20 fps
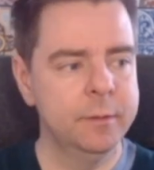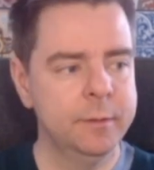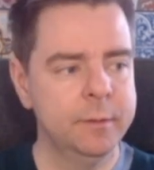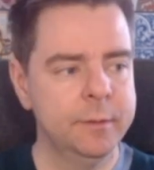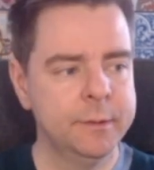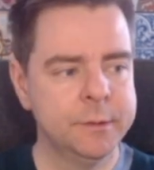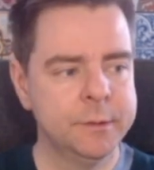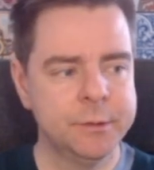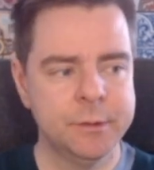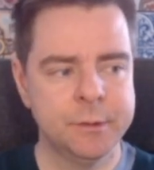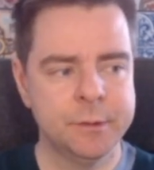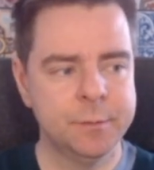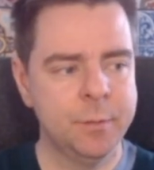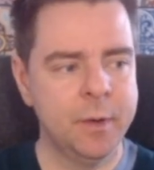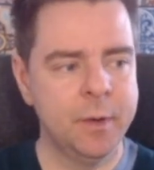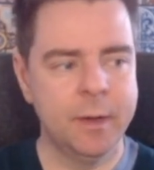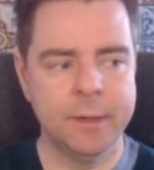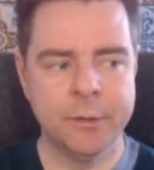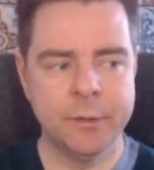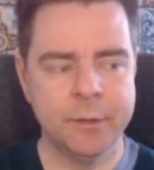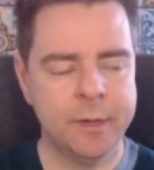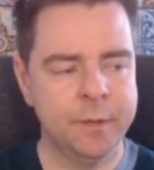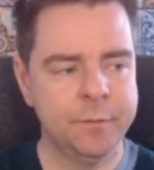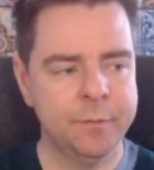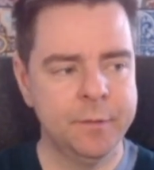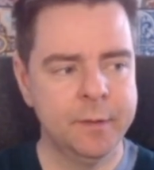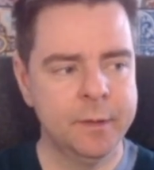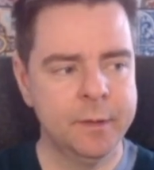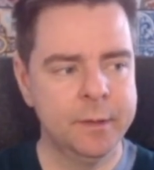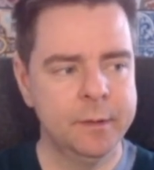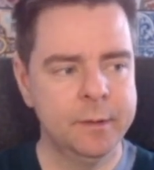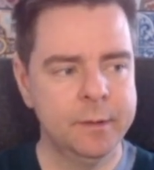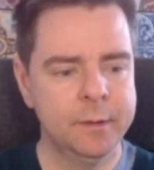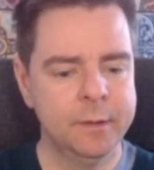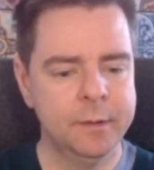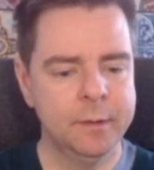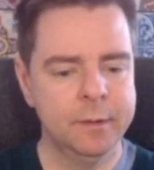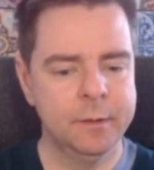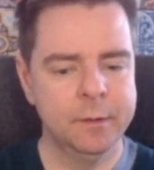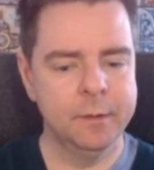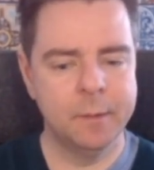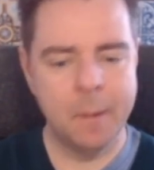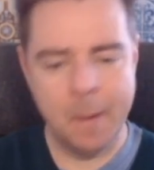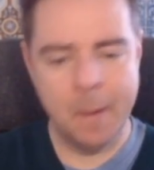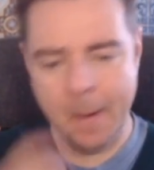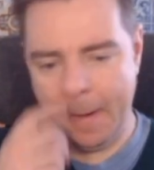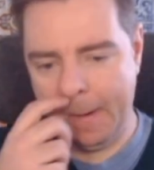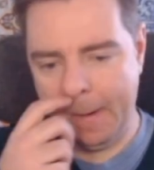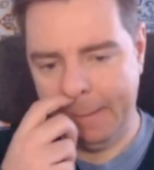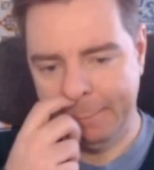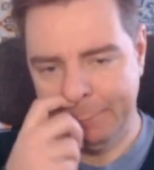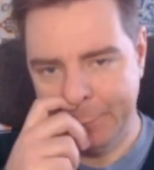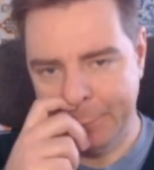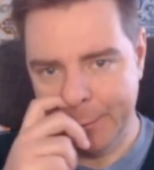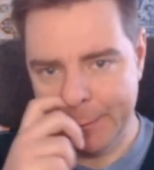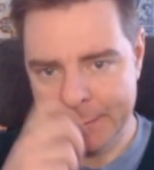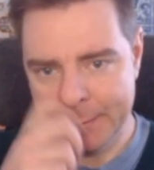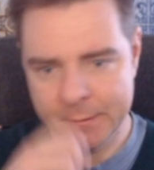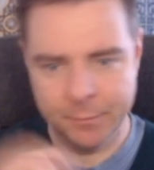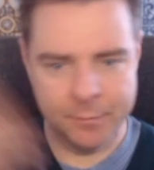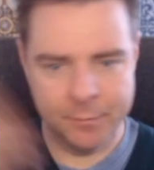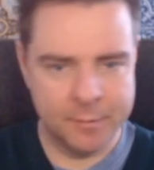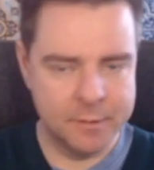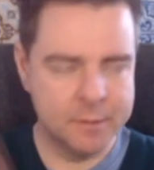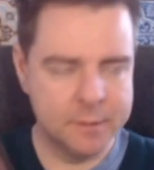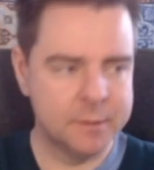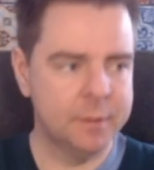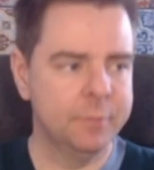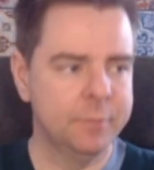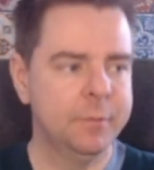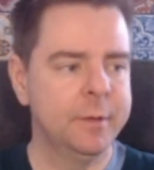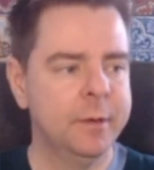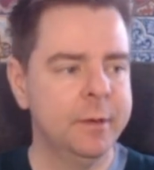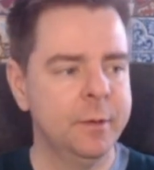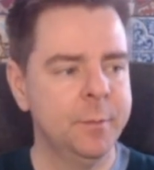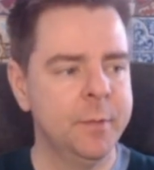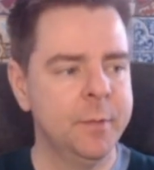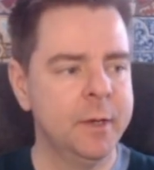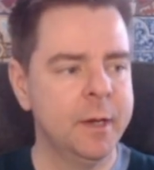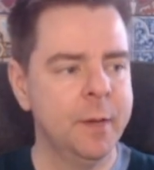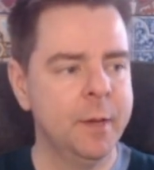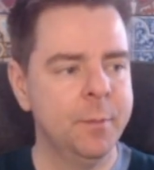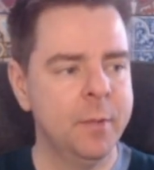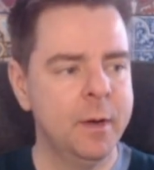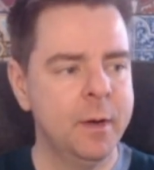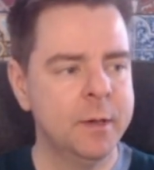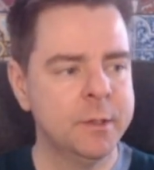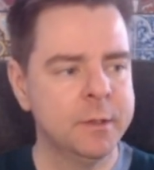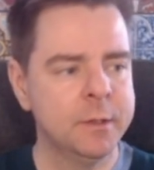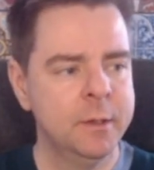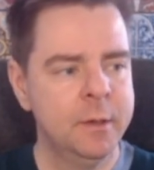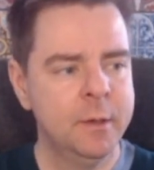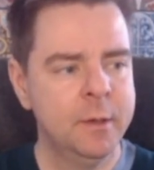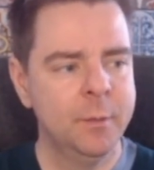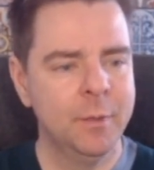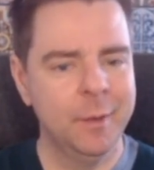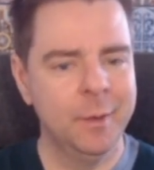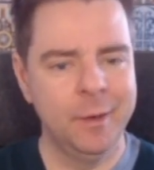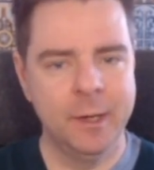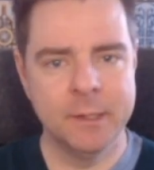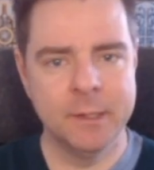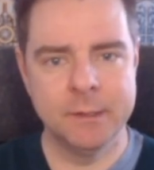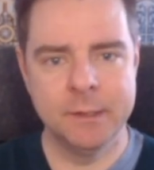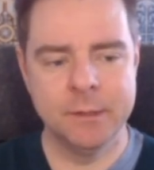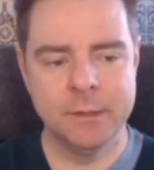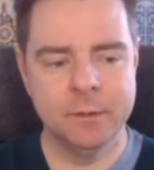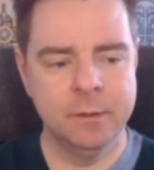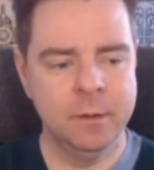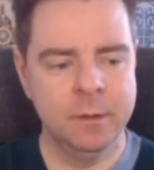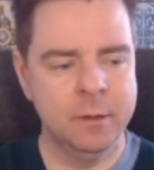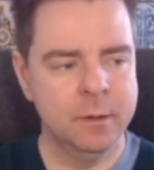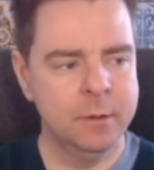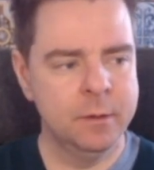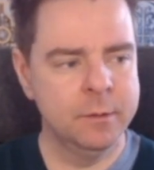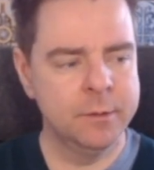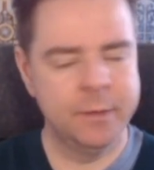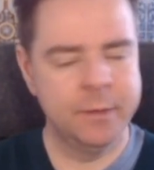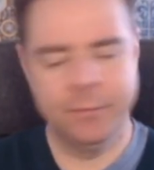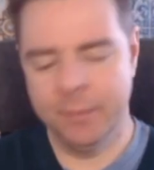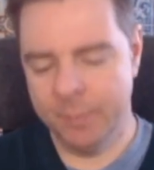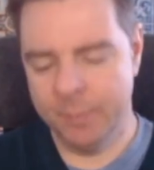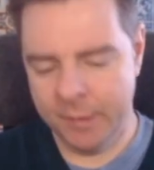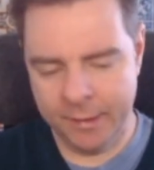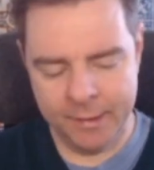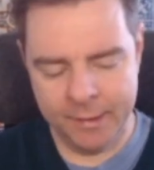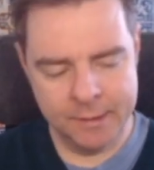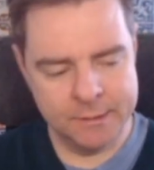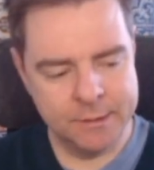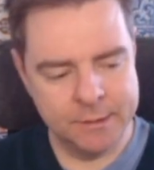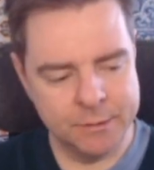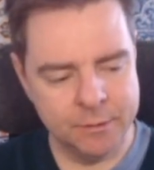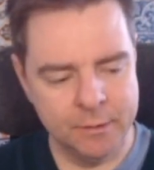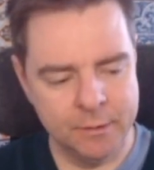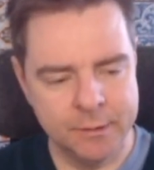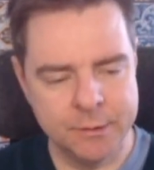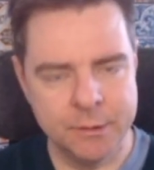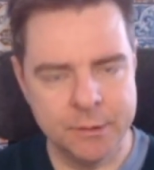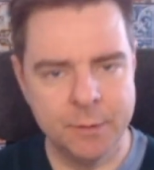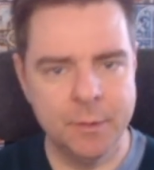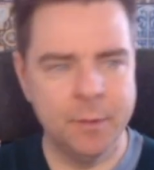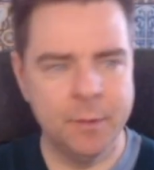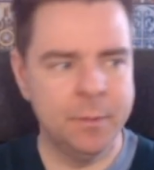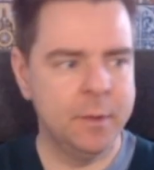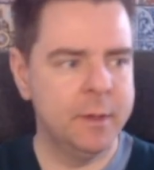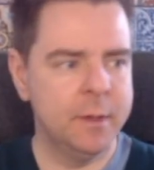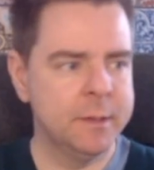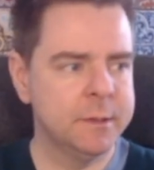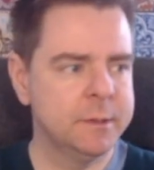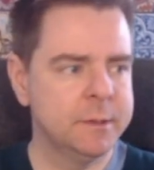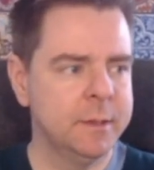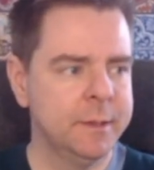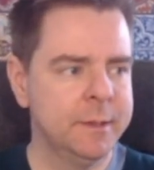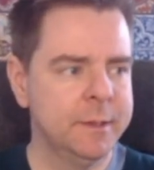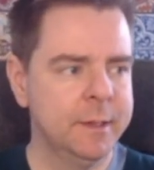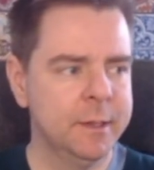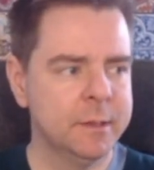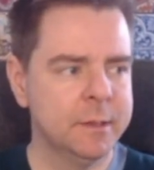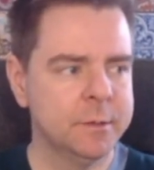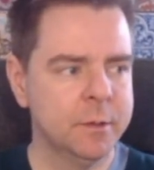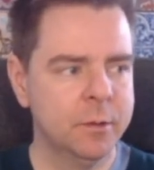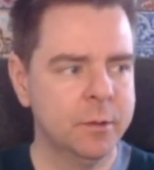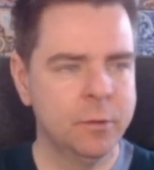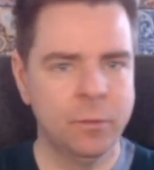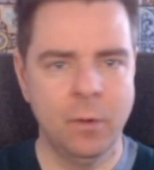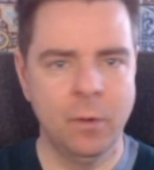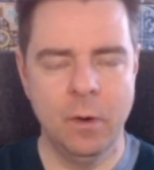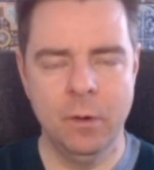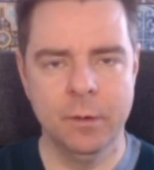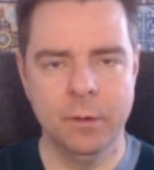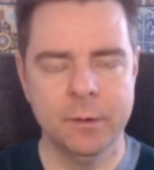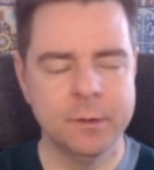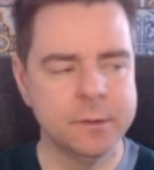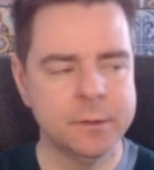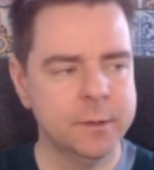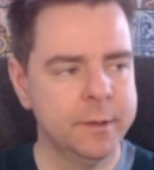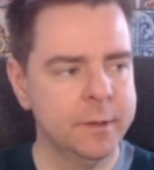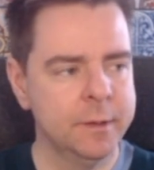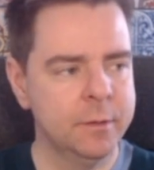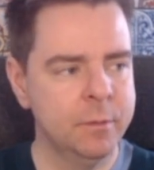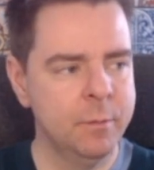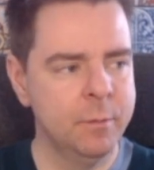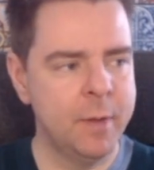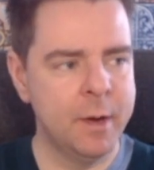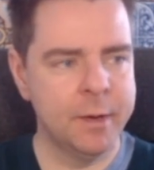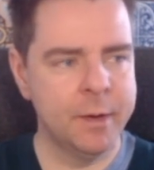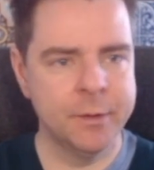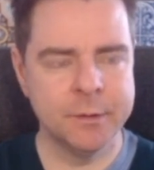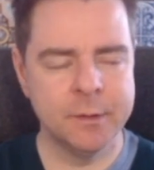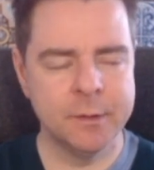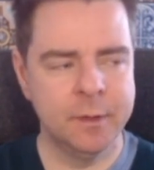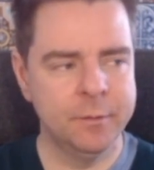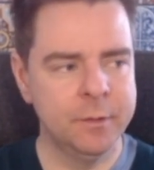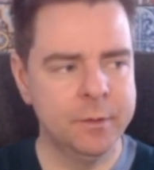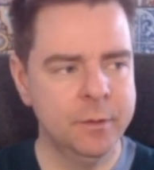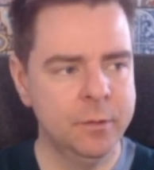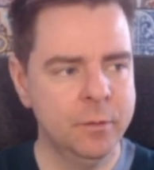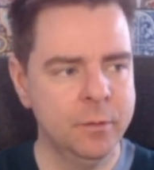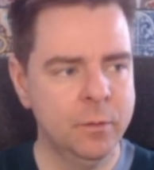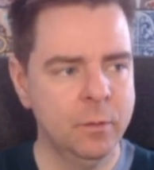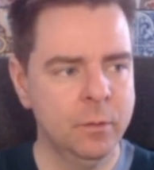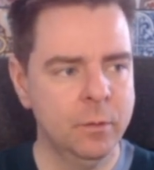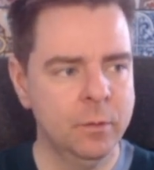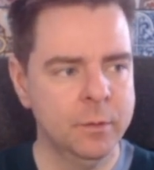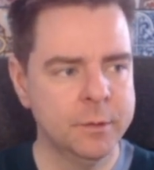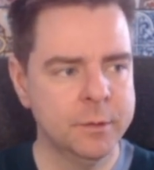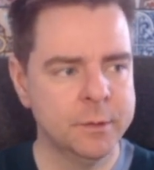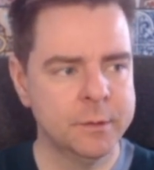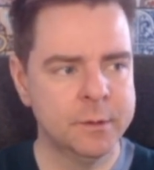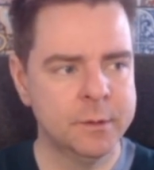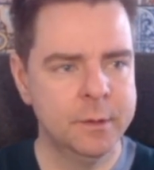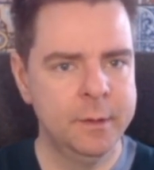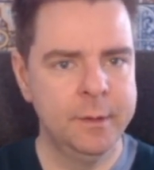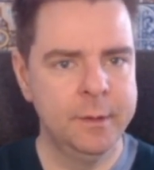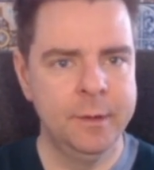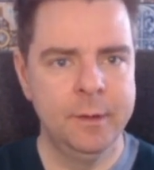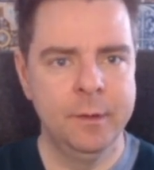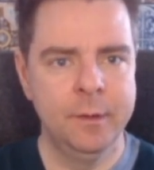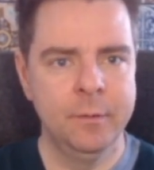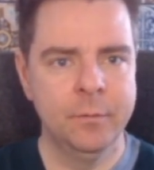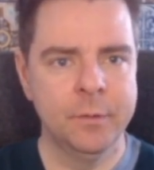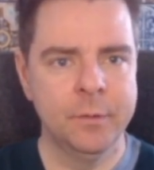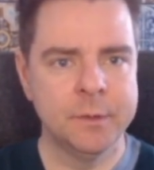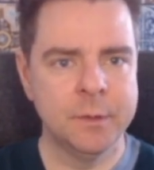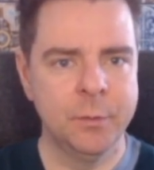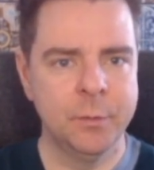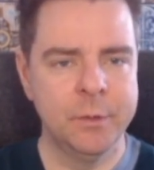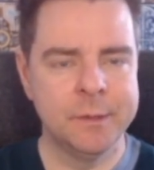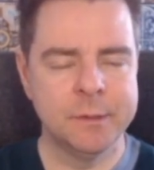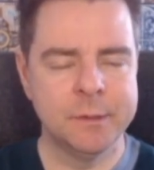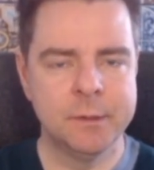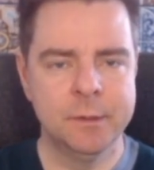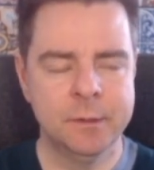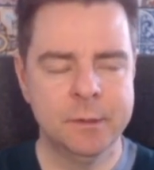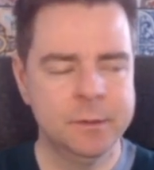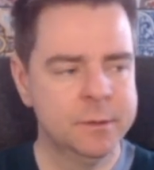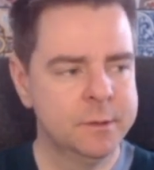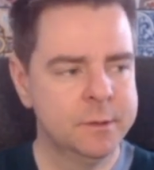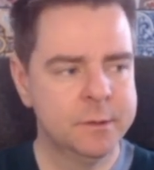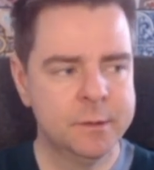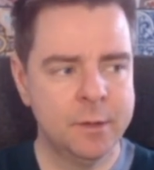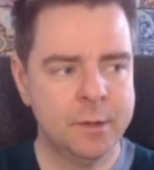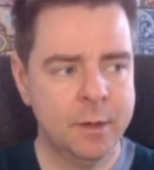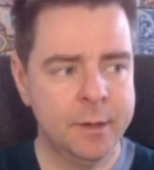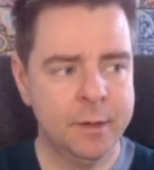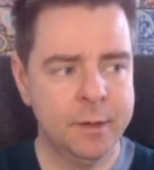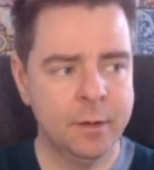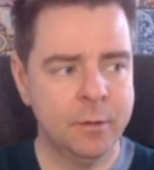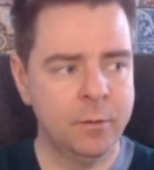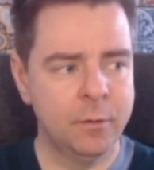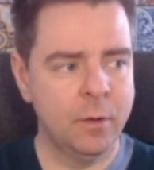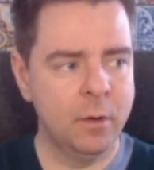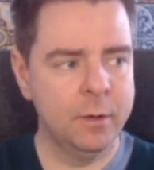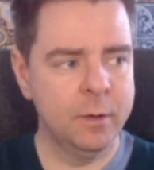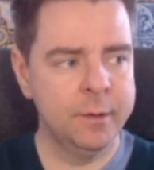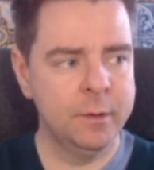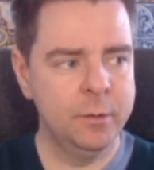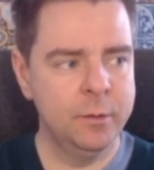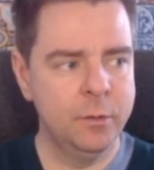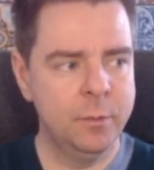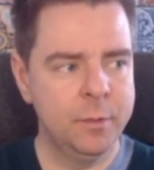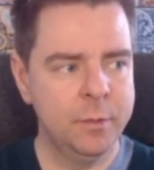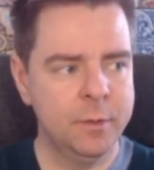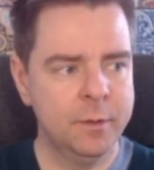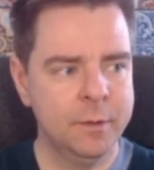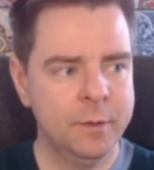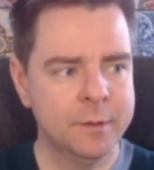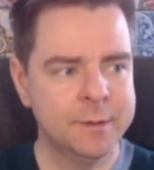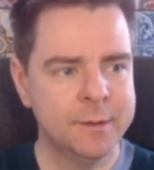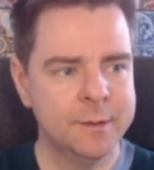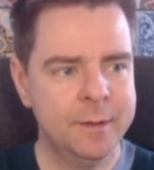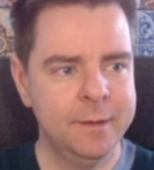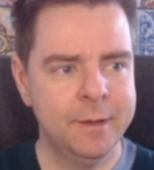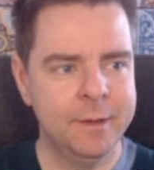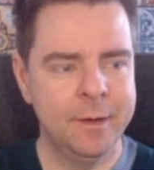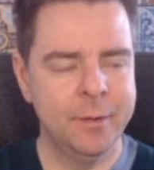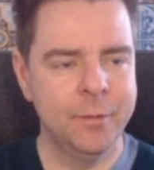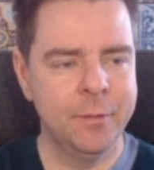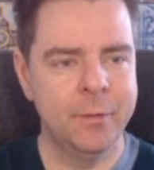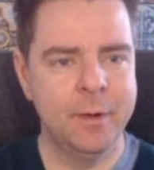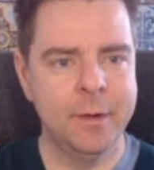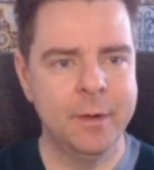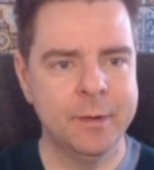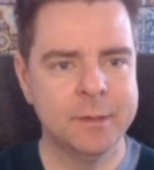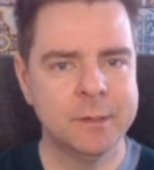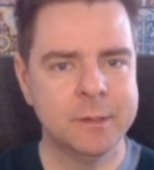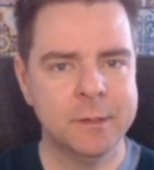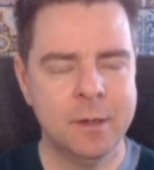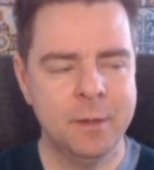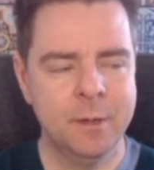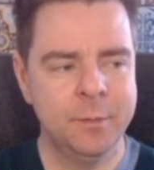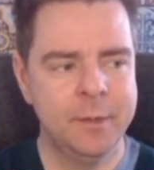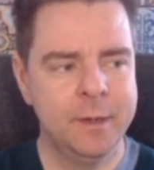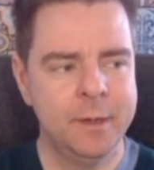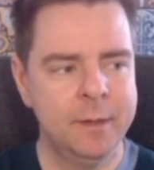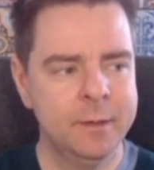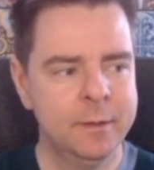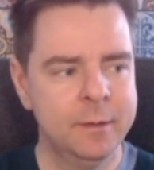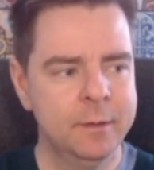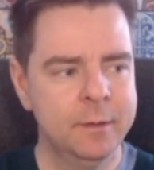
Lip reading: It's just bot traffic, and I've put some stuff there to mitigate bot, but I guess these traffic. But I guess these are legitimate bots. I think it's crawlers like Microsoft and Google who are just for some reason stuck in a crawling loop on our site. I don't know how to stop that.